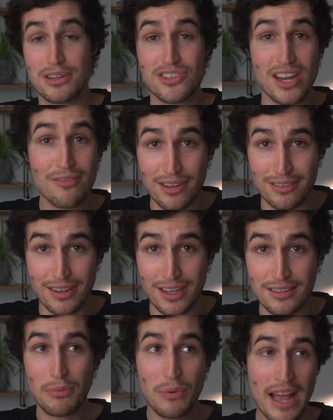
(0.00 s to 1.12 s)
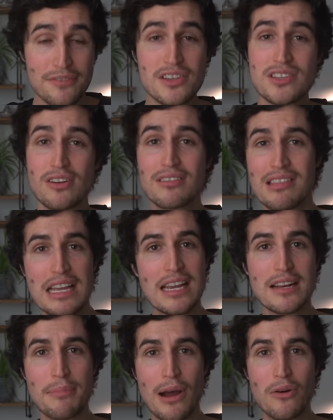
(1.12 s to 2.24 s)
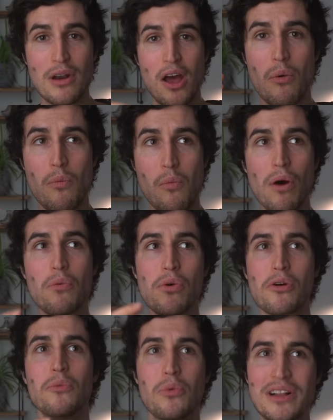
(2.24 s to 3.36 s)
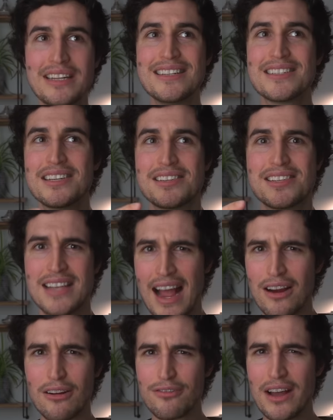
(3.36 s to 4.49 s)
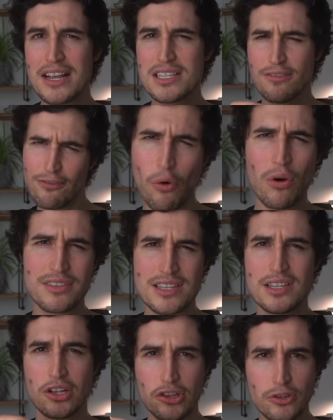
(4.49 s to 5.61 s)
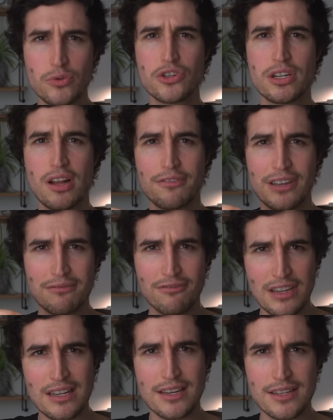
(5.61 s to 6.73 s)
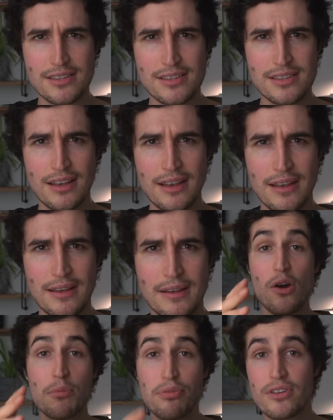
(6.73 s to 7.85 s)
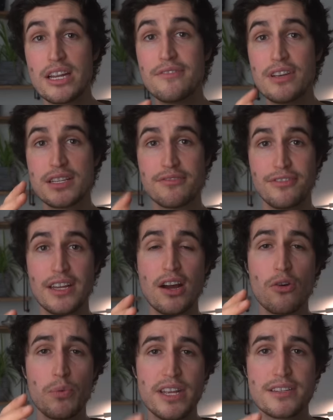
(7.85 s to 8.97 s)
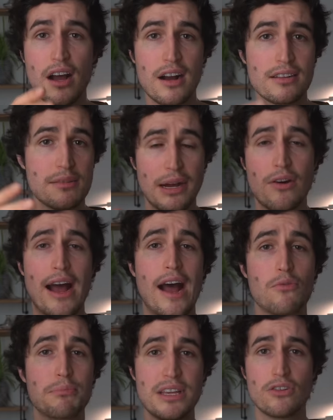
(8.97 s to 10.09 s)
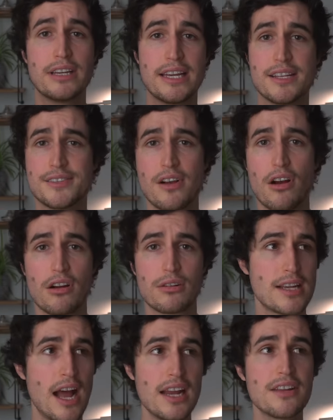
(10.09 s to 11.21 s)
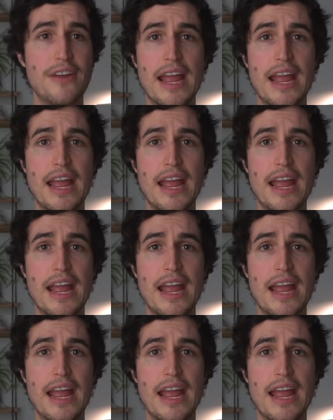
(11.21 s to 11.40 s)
much everything. But we have to start thinking about what we're willing to sacrifice for this illusion of convenience. In our previous video, we talked about how meal kits are kind of